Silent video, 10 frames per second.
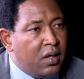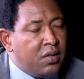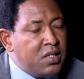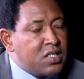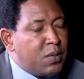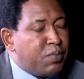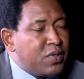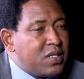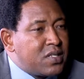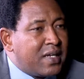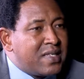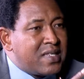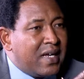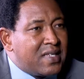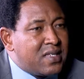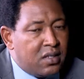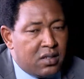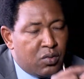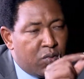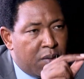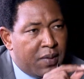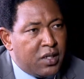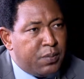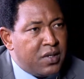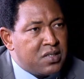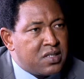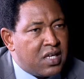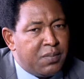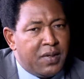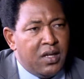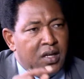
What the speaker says: This is a process that starts with the budget policy statement.